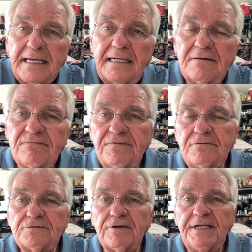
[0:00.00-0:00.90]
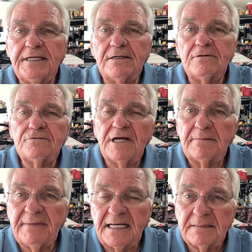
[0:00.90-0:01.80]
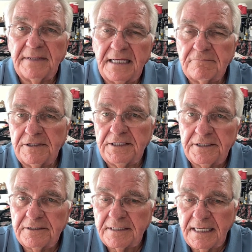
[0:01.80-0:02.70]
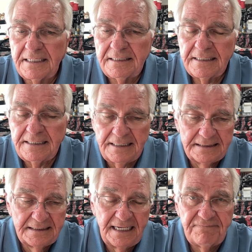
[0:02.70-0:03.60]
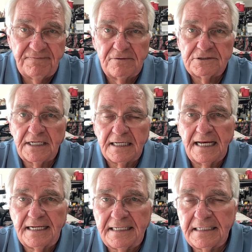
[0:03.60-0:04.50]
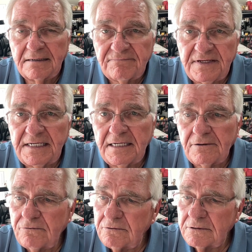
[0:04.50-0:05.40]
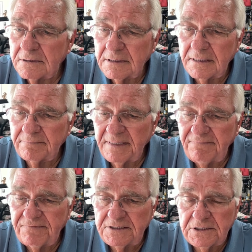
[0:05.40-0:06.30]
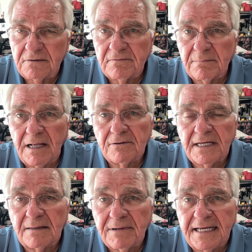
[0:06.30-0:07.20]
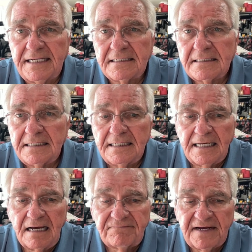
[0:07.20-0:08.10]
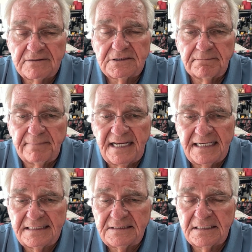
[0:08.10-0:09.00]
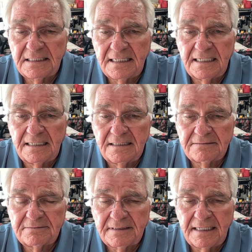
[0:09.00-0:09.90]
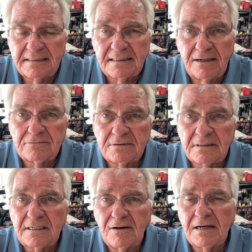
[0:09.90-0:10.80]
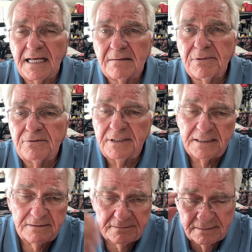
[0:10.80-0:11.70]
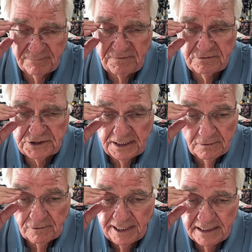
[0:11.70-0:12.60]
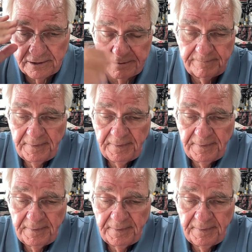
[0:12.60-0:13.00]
Hello folks, Randy Go, Trout Magnum Man with you here today. Today folks, I got a video of me fishing over at Ball Knob Lake. I found some beds and caught a lot of bluegill, a few shell cracker.